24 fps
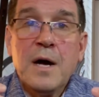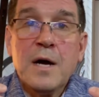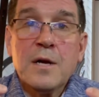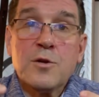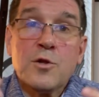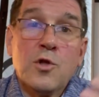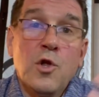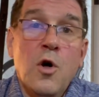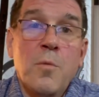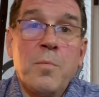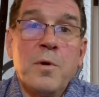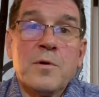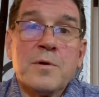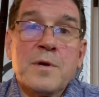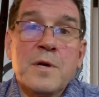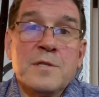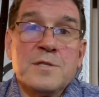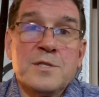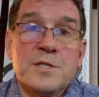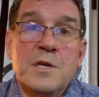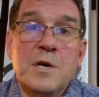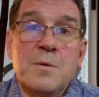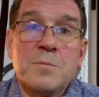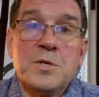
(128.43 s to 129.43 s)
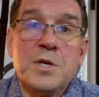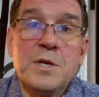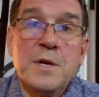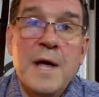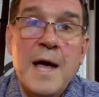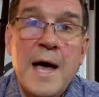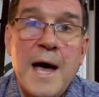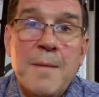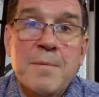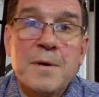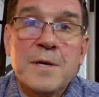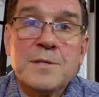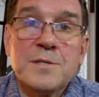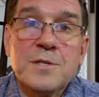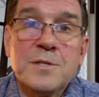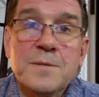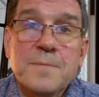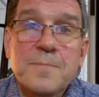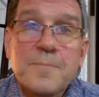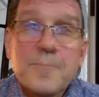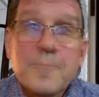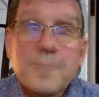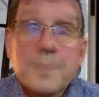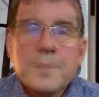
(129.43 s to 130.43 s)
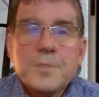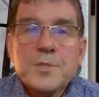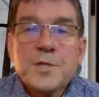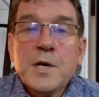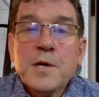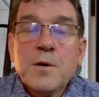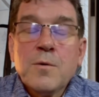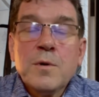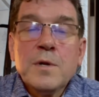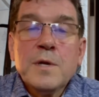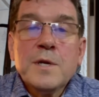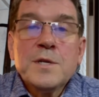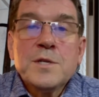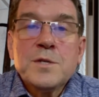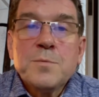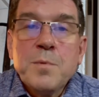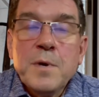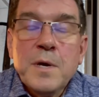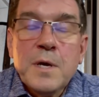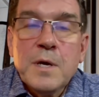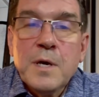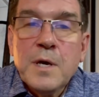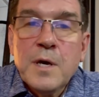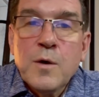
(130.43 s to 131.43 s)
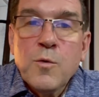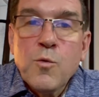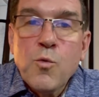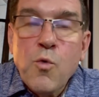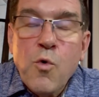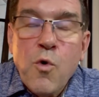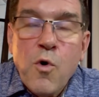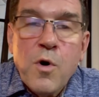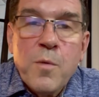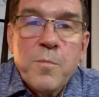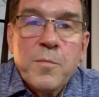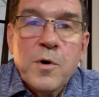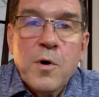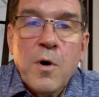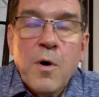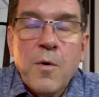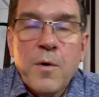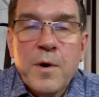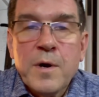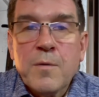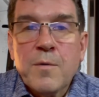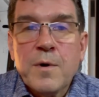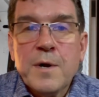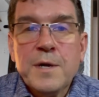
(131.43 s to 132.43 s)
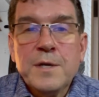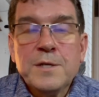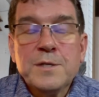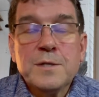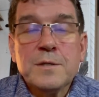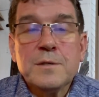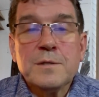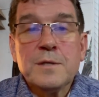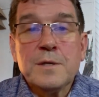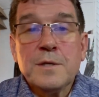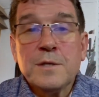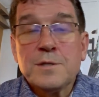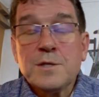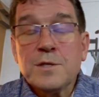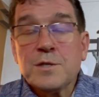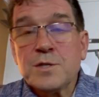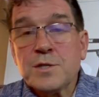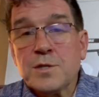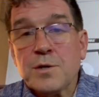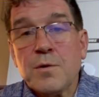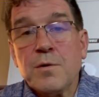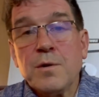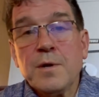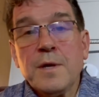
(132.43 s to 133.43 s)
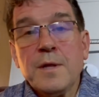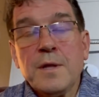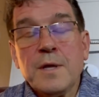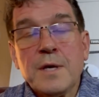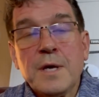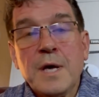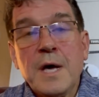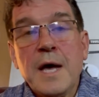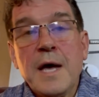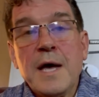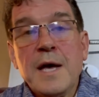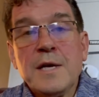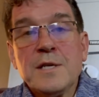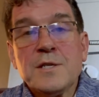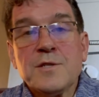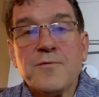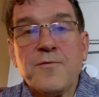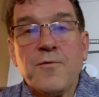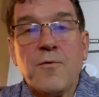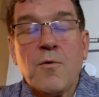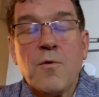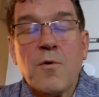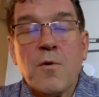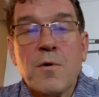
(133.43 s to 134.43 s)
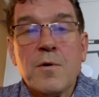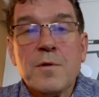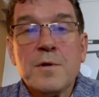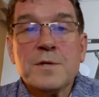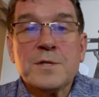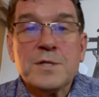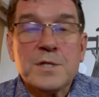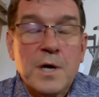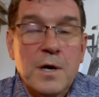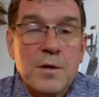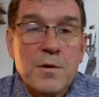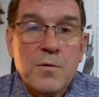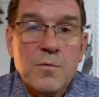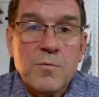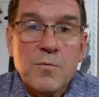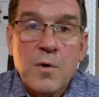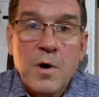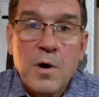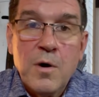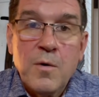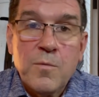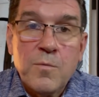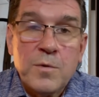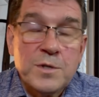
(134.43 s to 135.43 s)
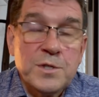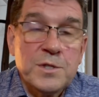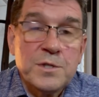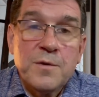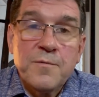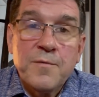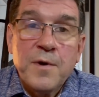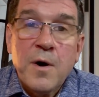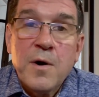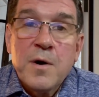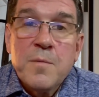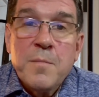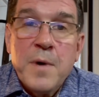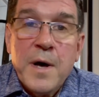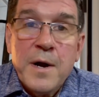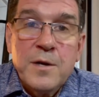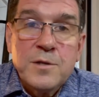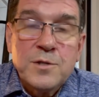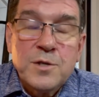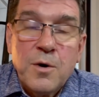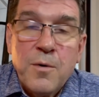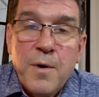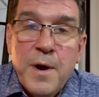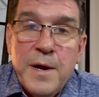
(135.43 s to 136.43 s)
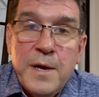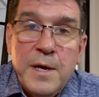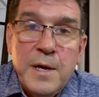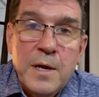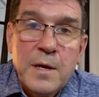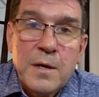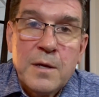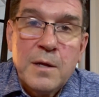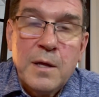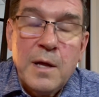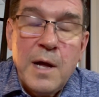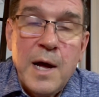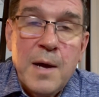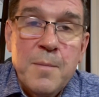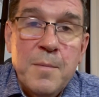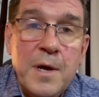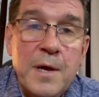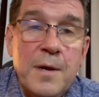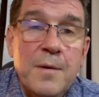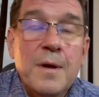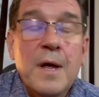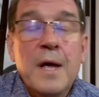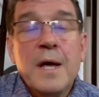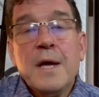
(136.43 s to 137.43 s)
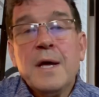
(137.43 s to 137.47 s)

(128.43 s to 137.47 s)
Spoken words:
global consumption habits. Generally speaking, warm growing regions, and this is certainly the case for the southern Rhone, which is a very Mediterranean climate,